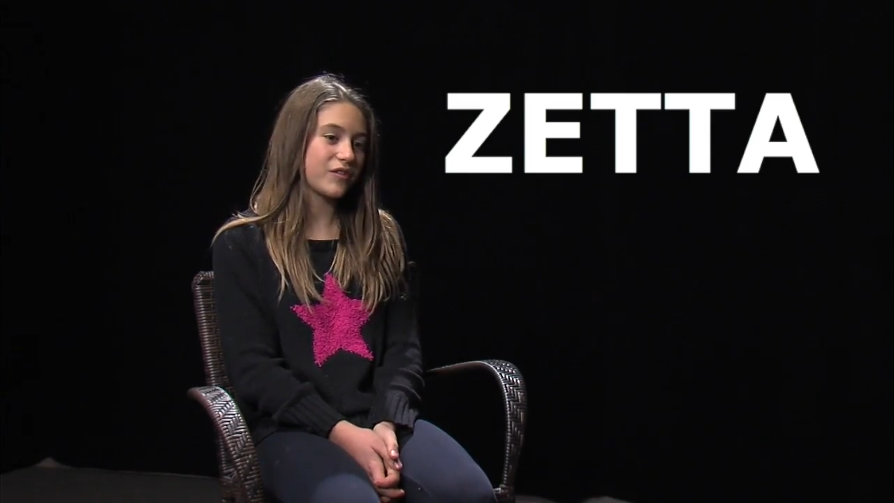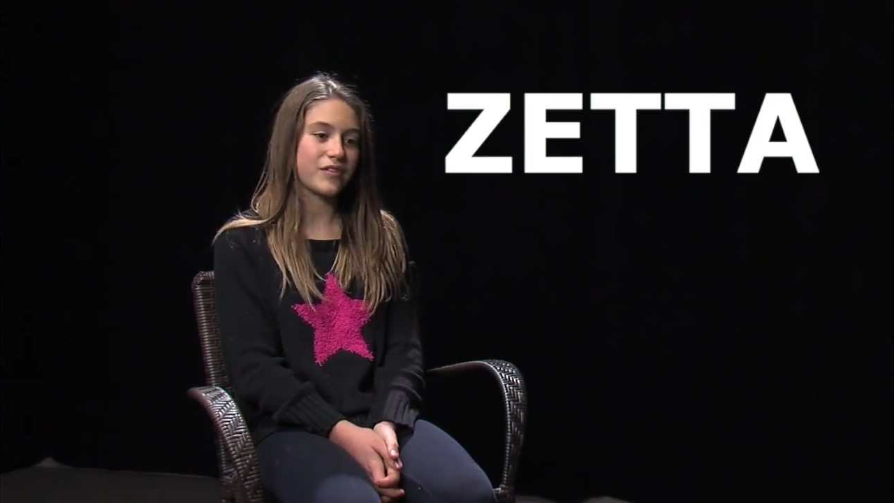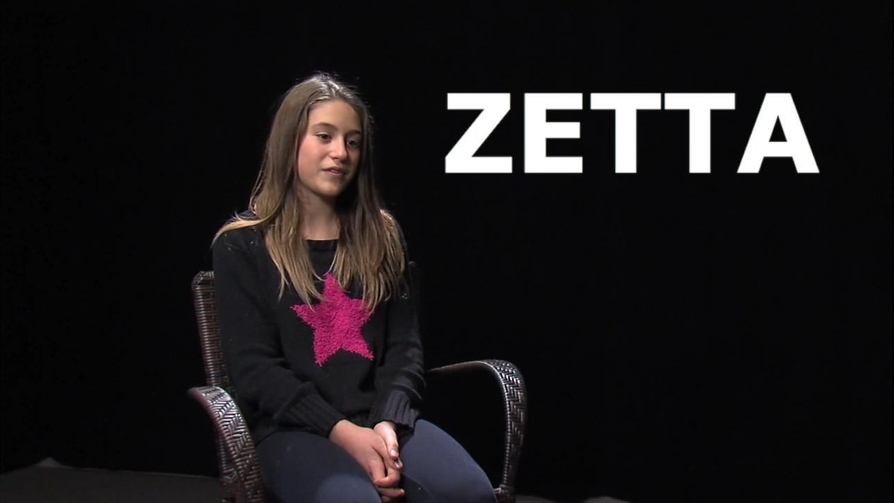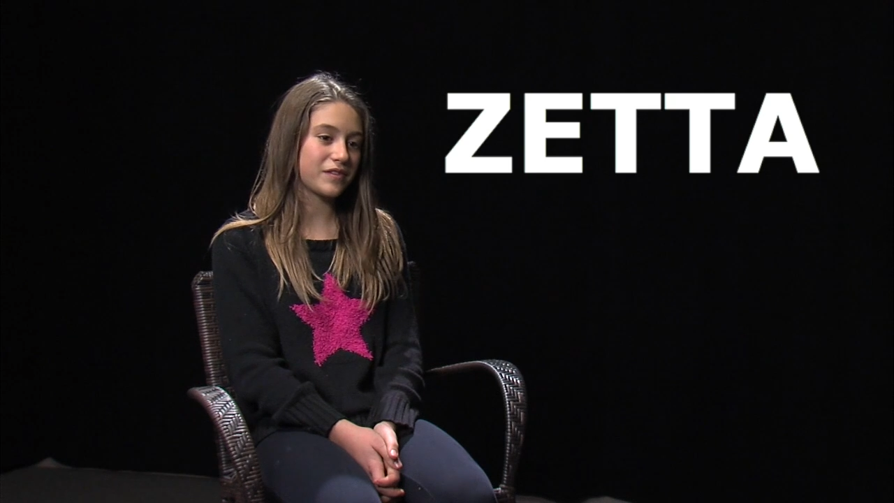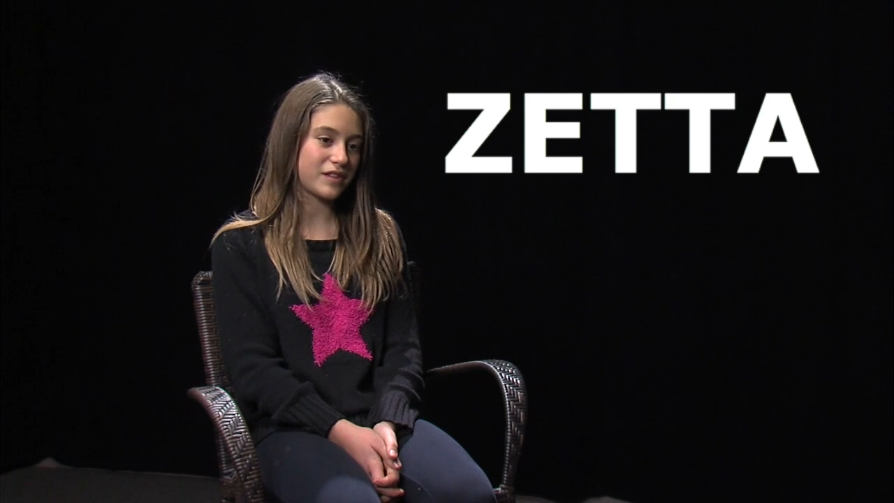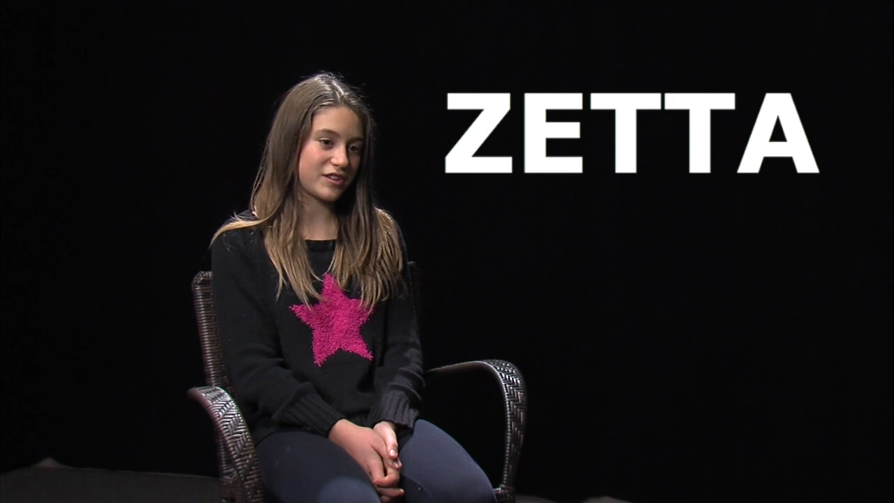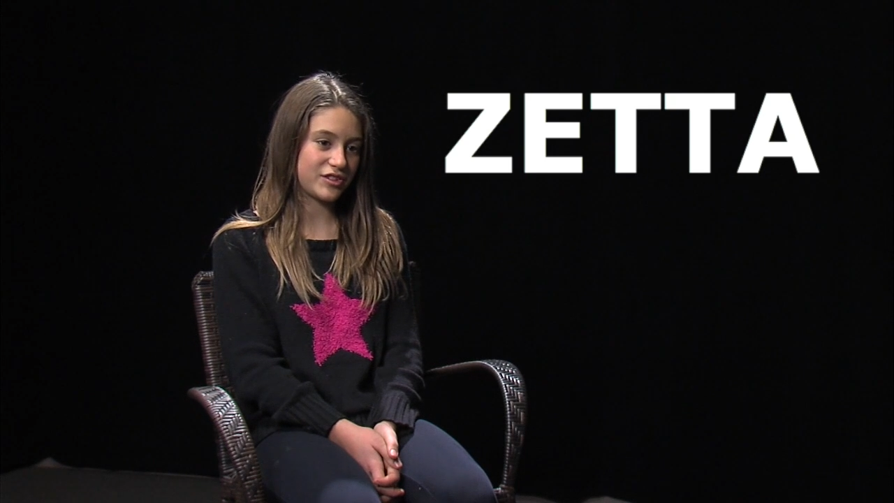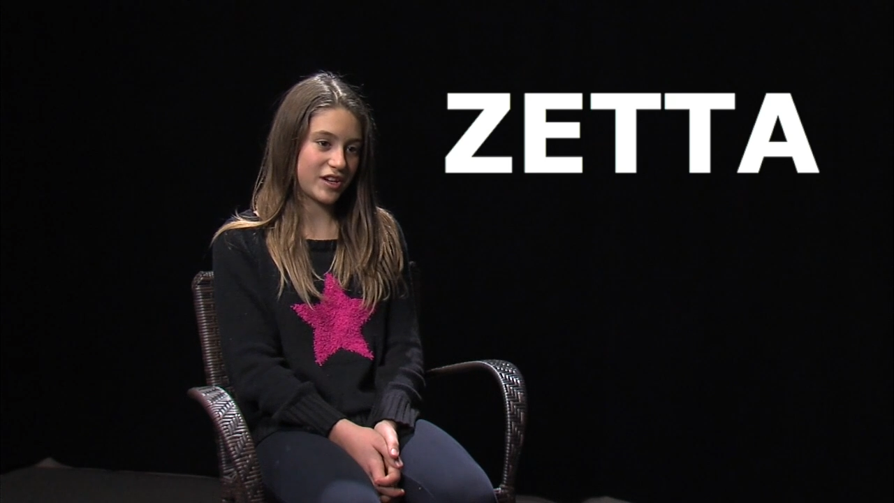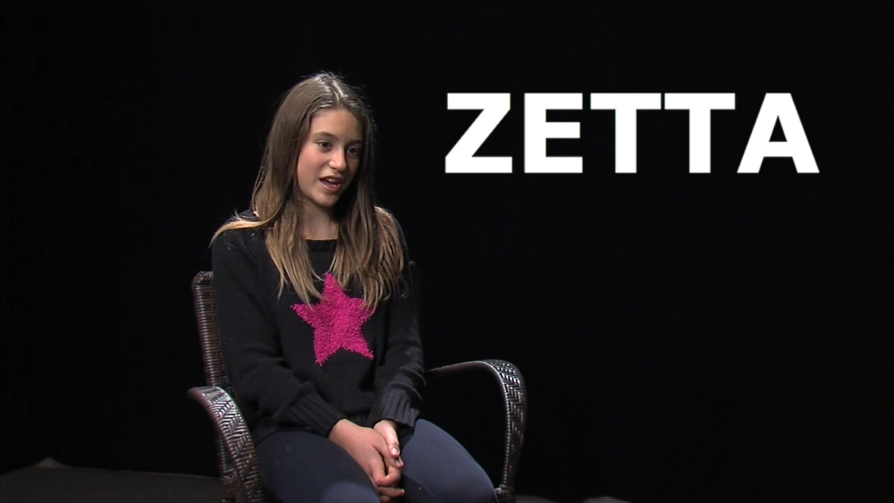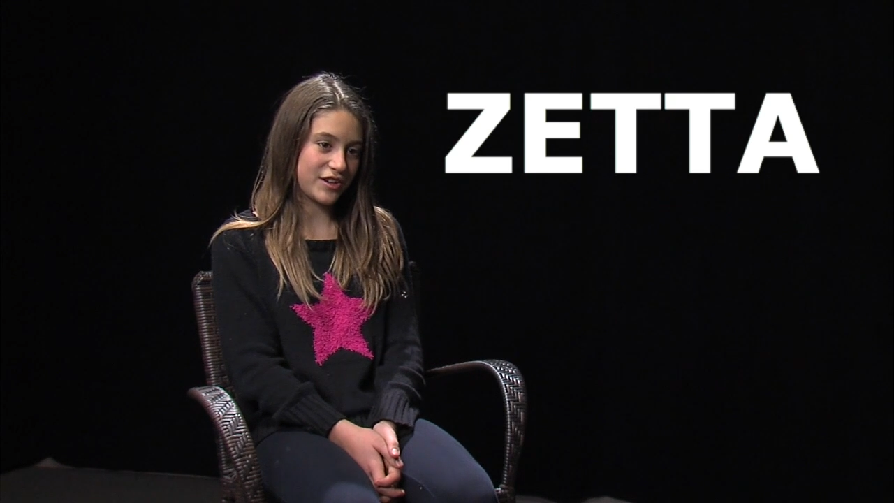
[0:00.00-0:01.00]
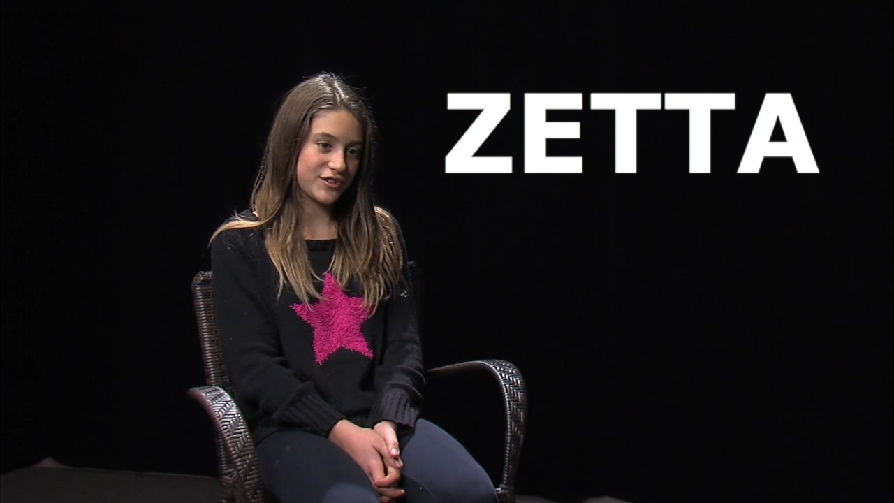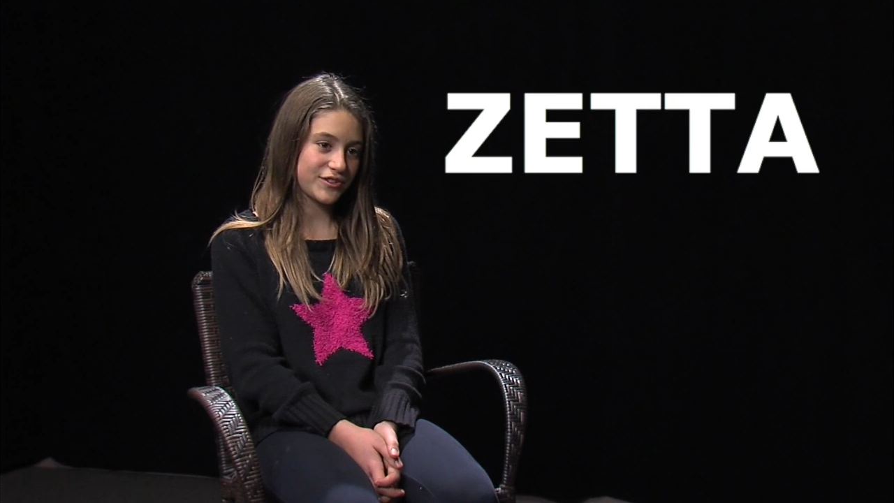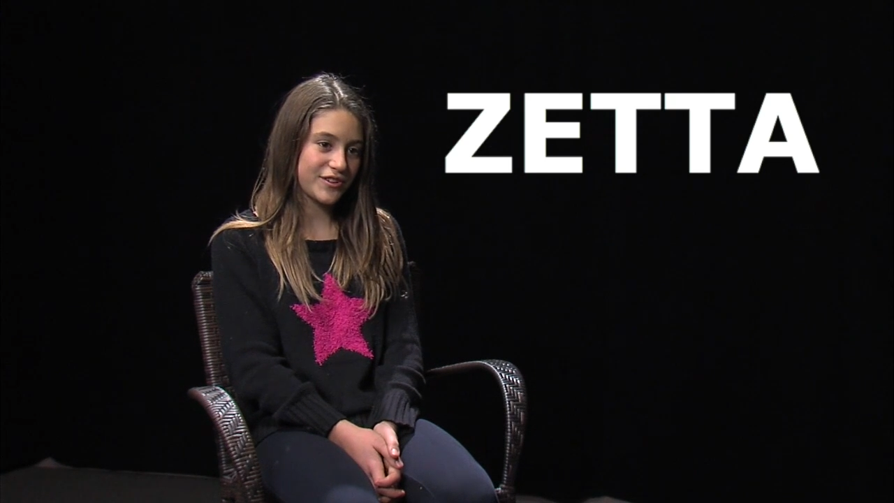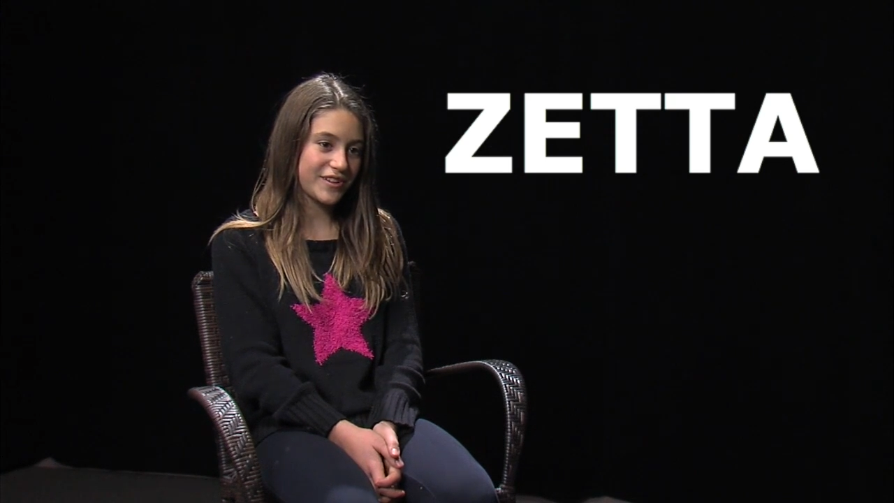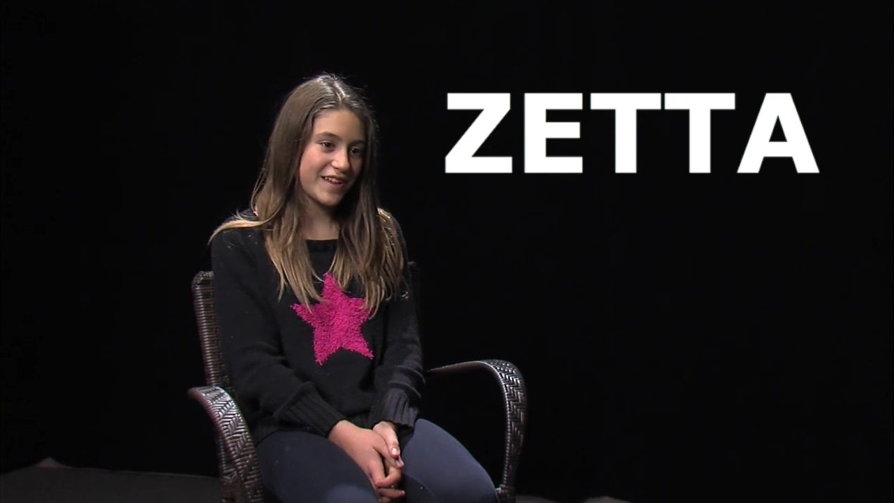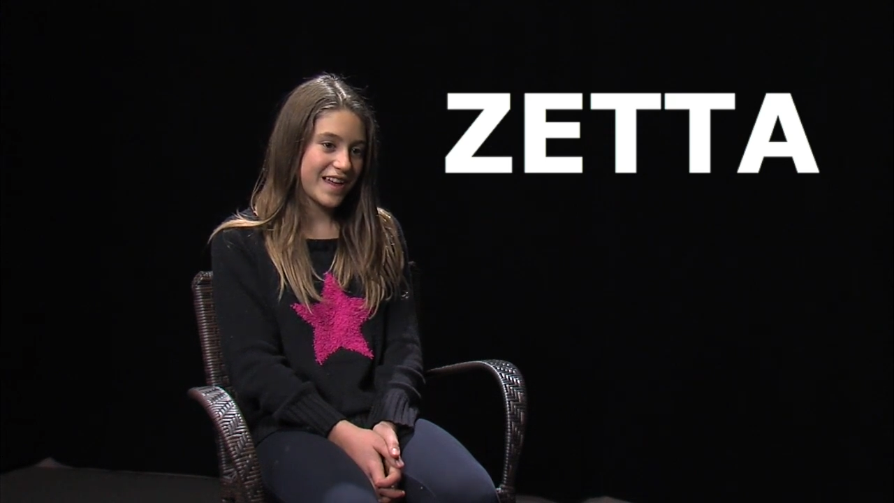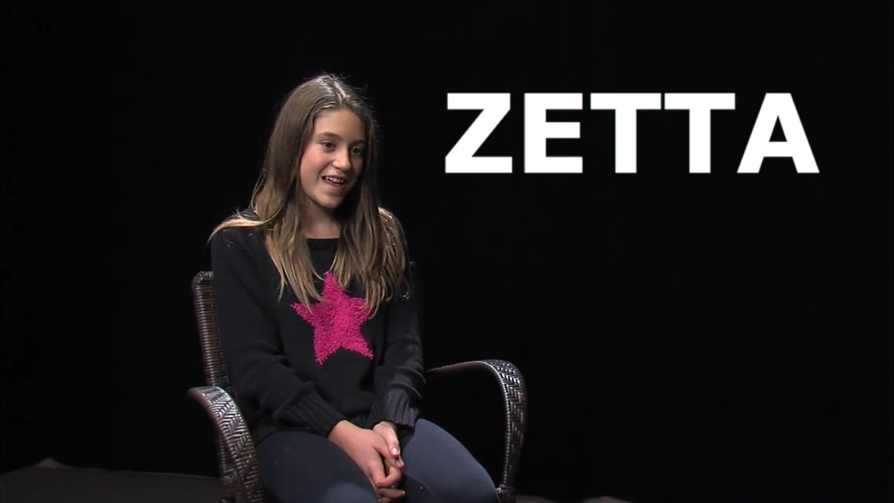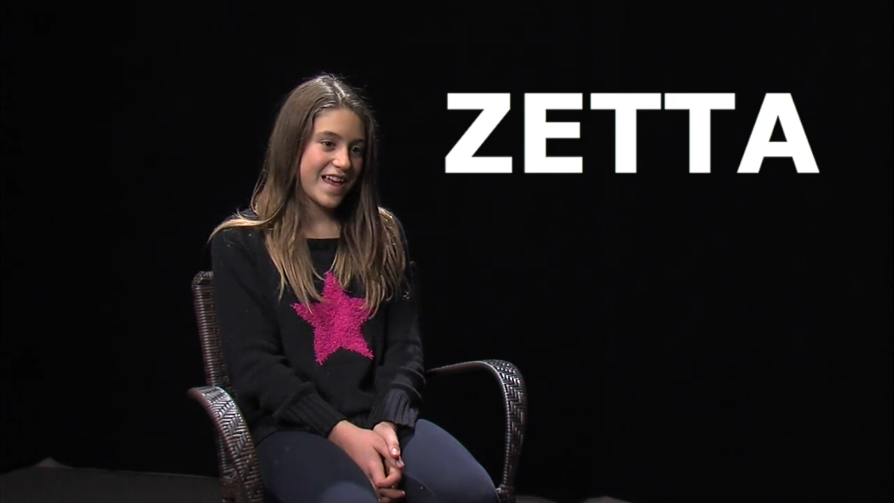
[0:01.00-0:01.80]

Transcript: Rivers Educational